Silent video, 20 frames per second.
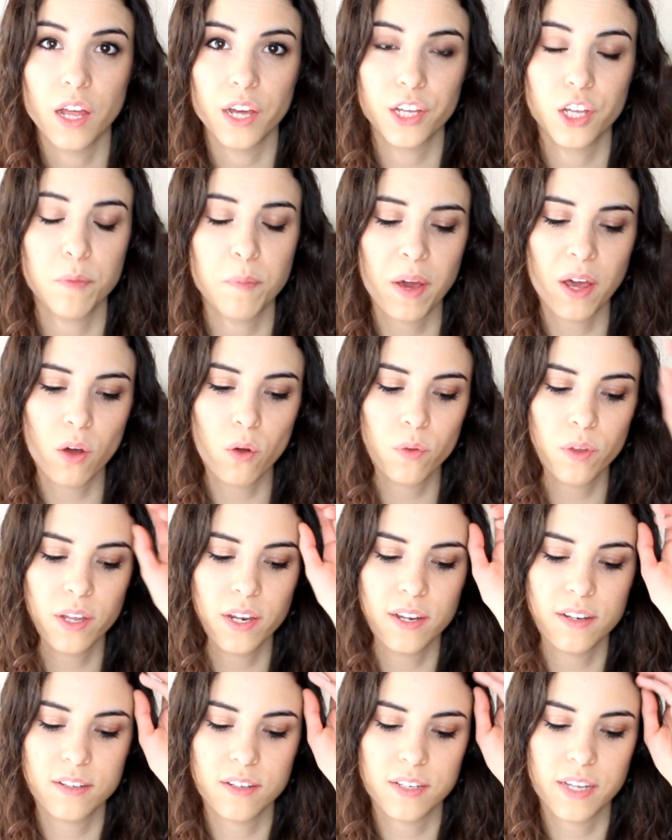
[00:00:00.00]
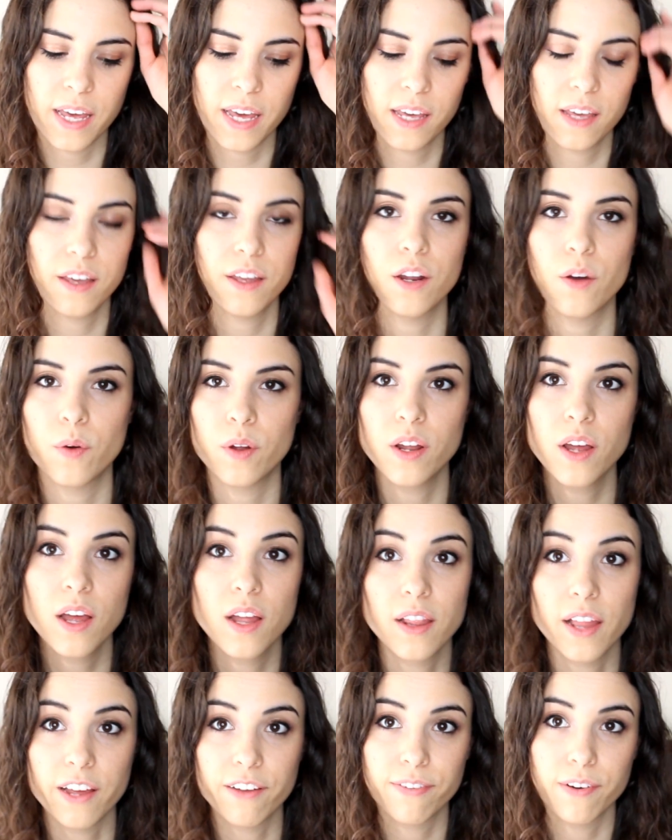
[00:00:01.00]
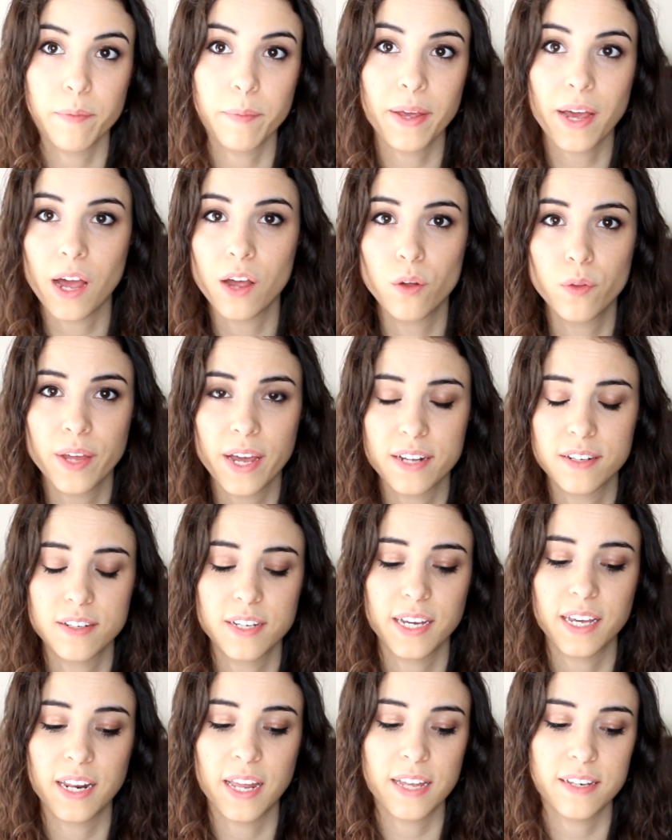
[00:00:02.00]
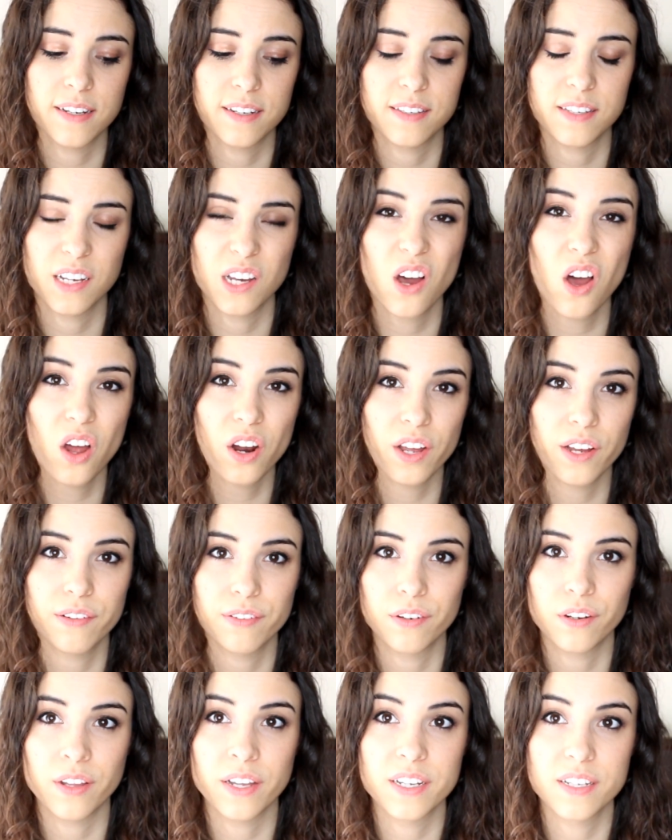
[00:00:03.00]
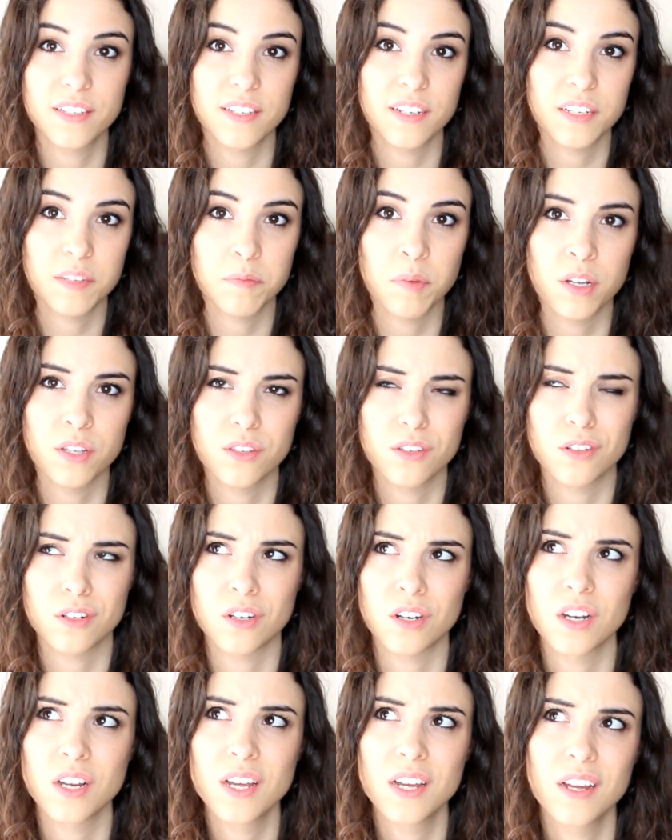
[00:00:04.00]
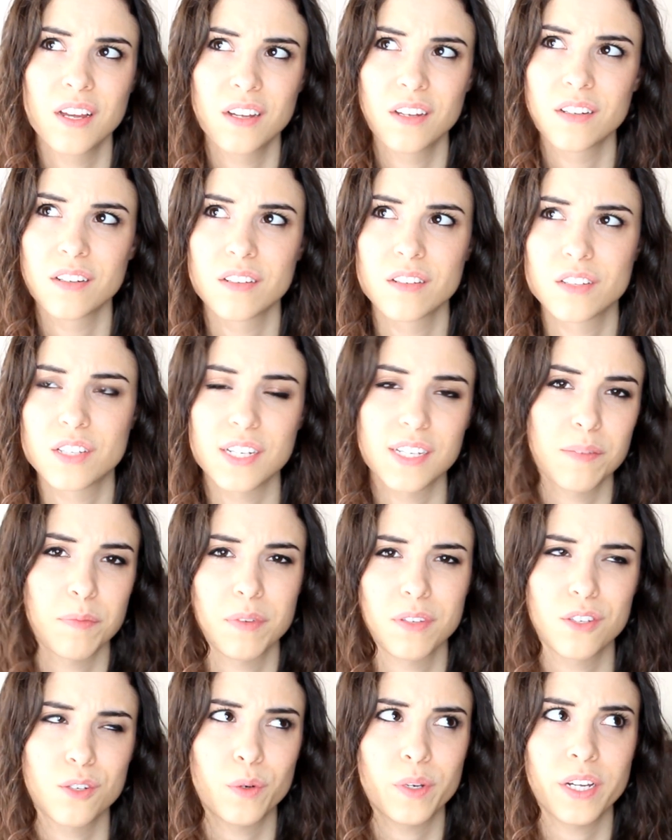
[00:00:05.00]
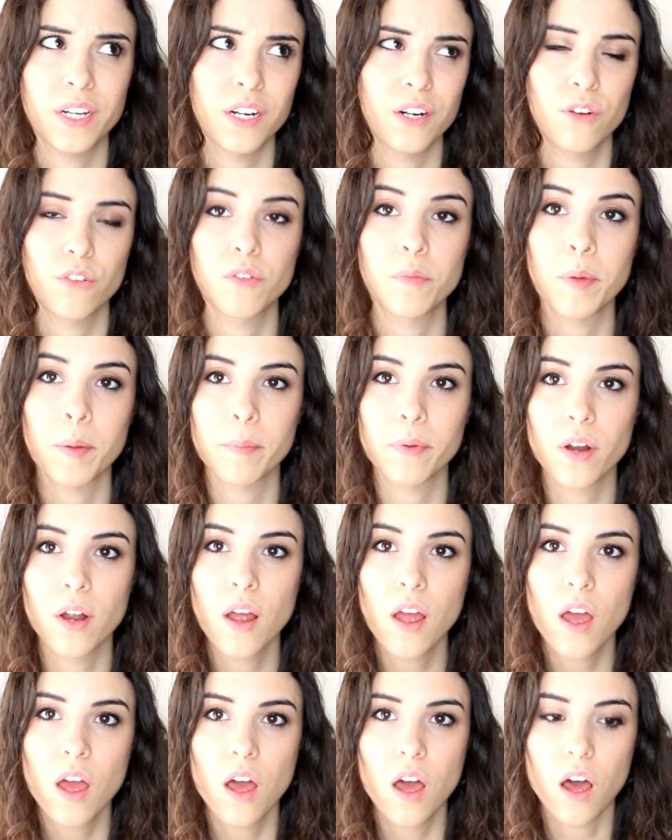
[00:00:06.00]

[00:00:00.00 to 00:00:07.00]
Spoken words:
Like, you might only need to take, you know, like for me, I only had to take an antipsychotic for like 6 months or 6 months to a year, I don't remember.